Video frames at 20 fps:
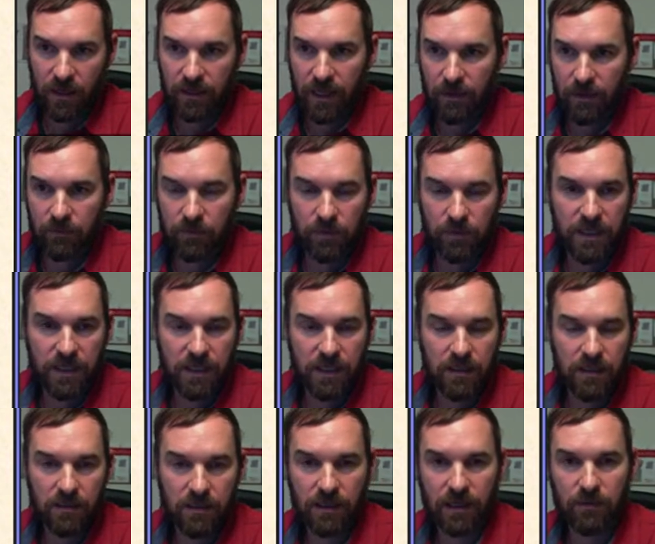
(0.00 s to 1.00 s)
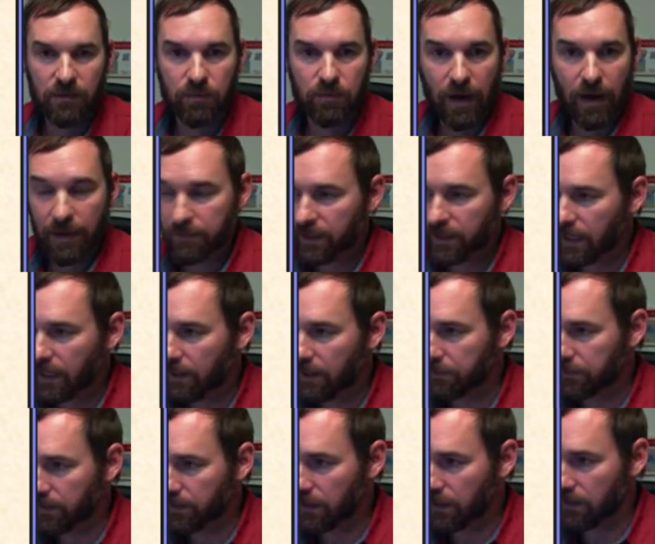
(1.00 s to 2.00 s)
And that would be kind of wrapping
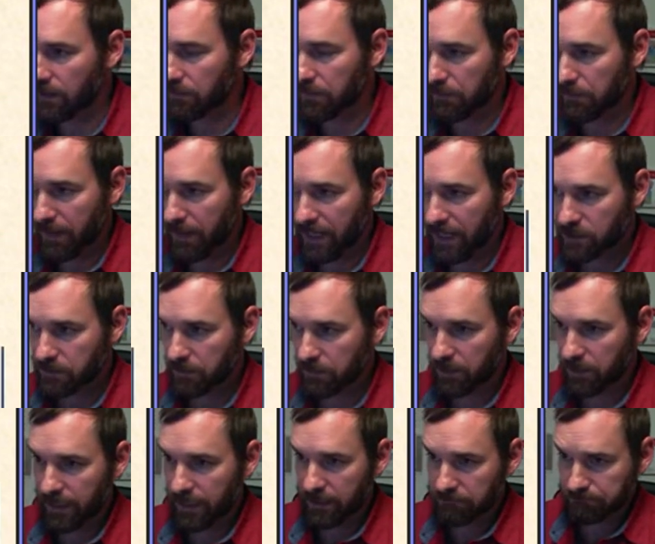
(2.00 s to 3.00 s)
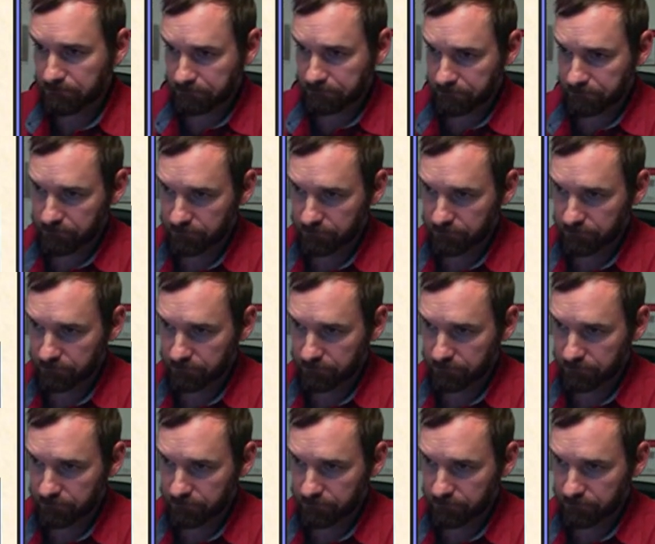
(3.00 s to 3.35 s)
up the, the management plan.